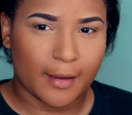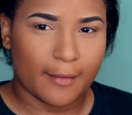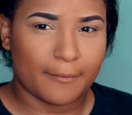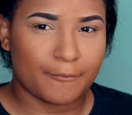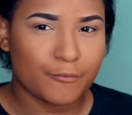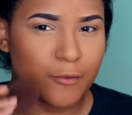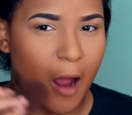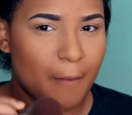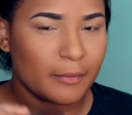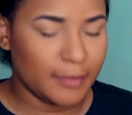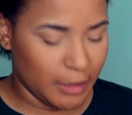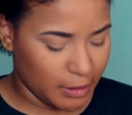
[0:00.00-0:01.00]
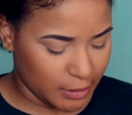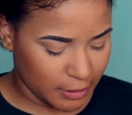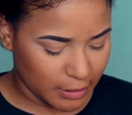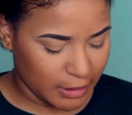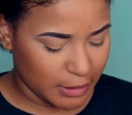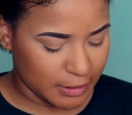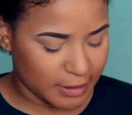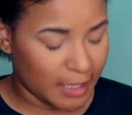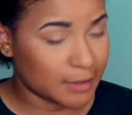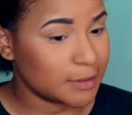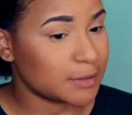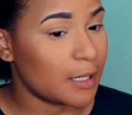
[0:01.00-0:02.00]
and probably Killeen,
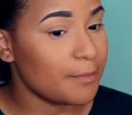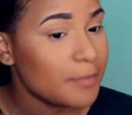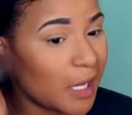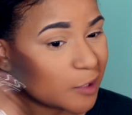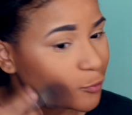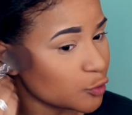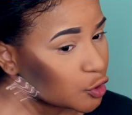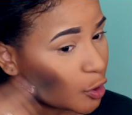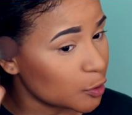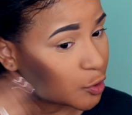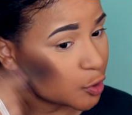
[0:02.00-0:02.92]
Texas. I'm not too sure.